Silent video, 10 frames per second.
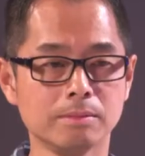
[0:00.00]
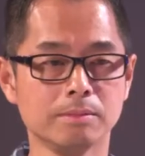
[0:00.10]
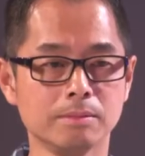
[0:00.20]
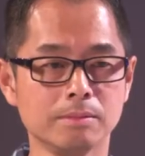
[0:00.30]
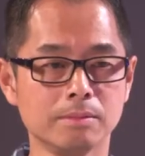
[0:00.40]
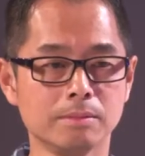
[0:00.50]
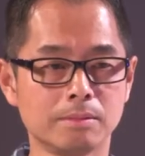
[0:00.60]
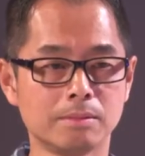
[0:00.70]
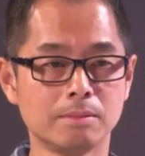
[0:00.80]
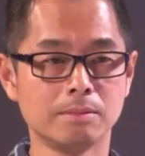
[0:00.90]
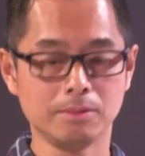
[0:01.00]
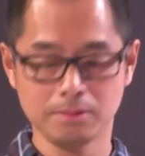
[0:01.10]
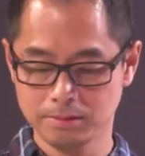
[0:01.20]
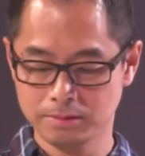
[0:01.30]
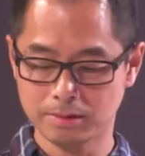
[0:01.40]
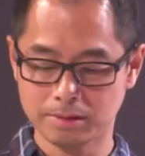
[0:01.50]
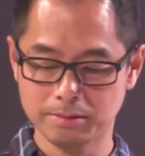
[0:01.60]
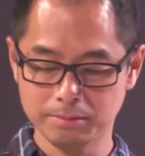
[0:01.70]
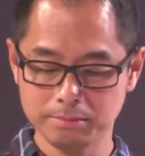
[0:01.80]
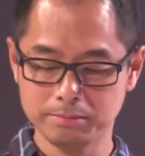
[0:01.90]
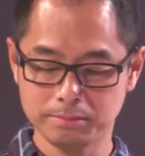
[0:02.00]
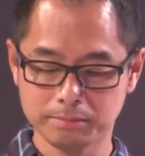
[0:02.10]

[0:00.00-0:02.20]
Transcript: for the captives. Um, and, and,